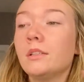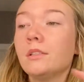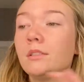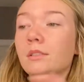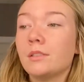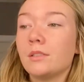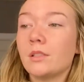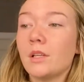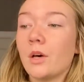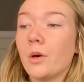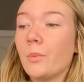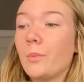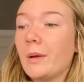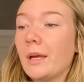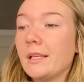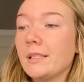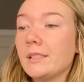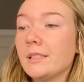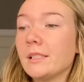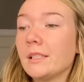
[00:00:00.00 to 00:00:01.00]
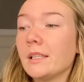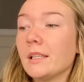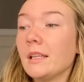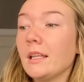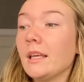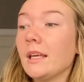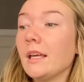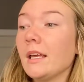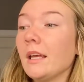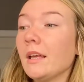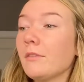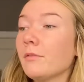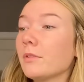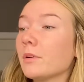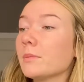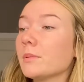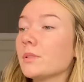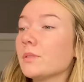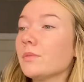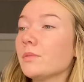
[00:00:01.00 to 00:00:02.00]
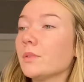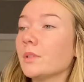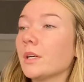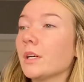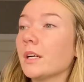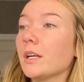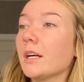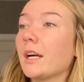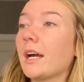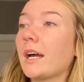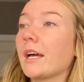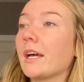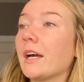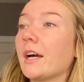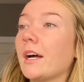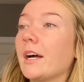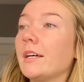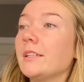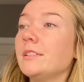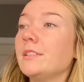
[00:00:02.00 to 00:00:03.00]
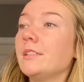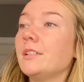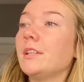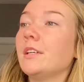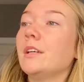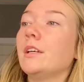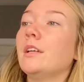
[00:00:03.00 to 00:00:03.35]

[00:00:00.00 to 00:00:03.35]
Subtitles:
So basically from Sephora I got